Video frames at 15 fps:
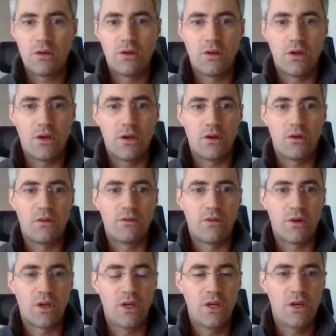
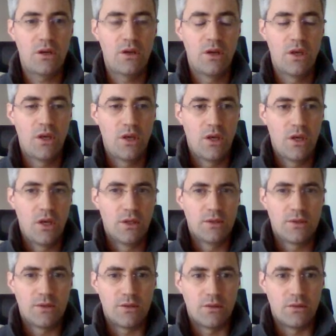over here.
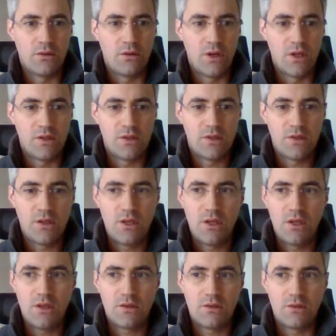So let's
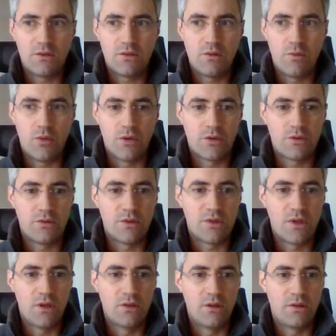see. So it's supposed to
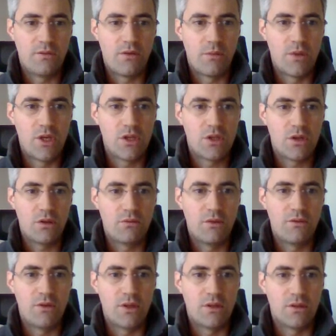send information
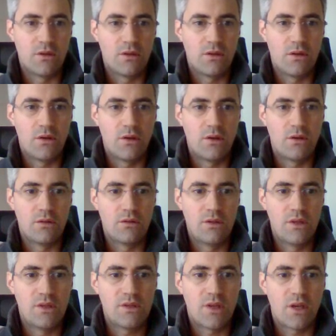within
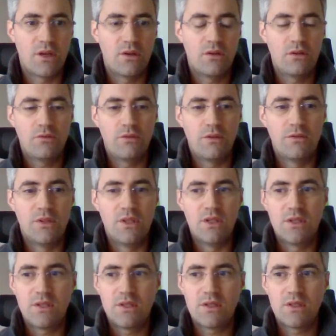this account with
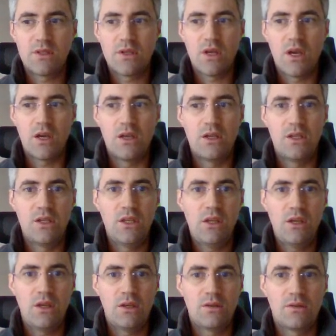this ID.
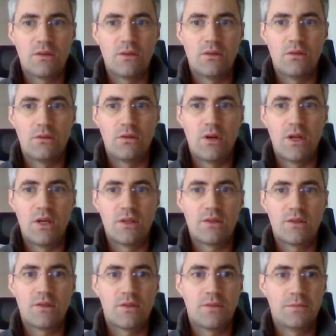So
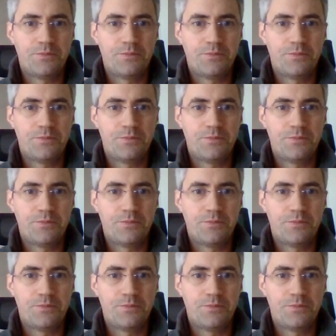let's